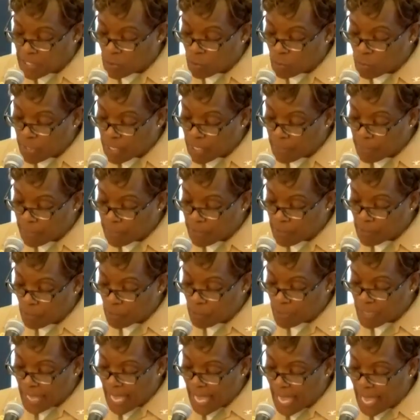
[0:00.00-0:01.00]
As women,
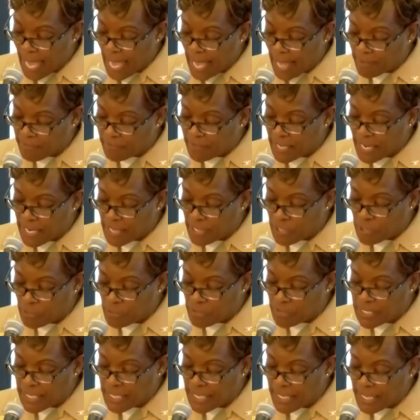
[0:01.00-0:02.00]
we have a
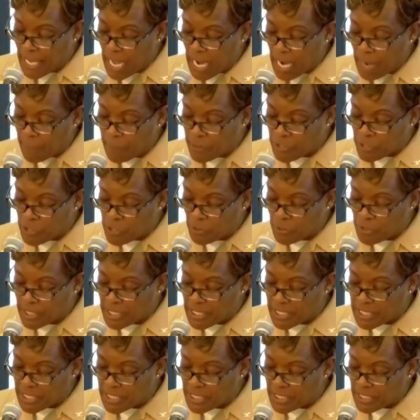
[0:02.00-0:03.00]
unique
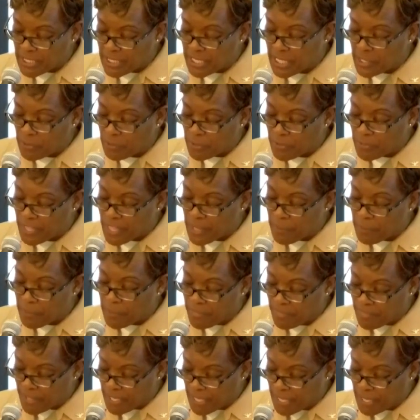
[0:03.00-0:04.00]
opportunity to lead with
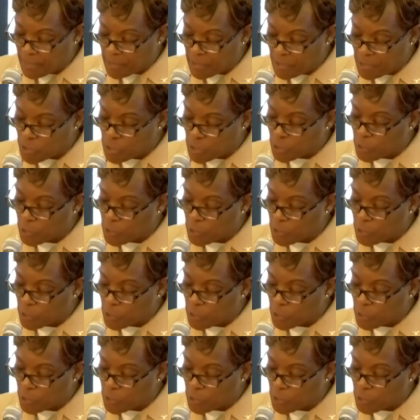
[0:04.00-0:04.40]
empathy,